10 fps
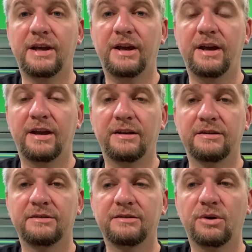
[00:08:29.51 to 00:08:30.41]

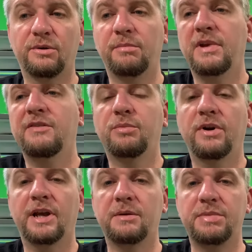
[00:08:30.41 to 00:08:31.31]
or even
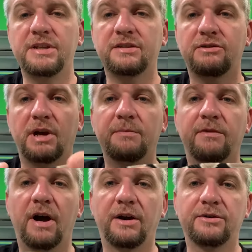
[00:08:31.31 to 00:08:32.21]
put like a piece of
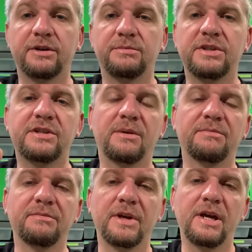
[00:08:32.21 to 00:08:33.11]
grapevine or something, just
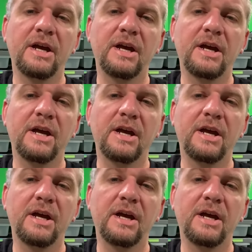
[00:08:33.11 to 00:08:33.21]
something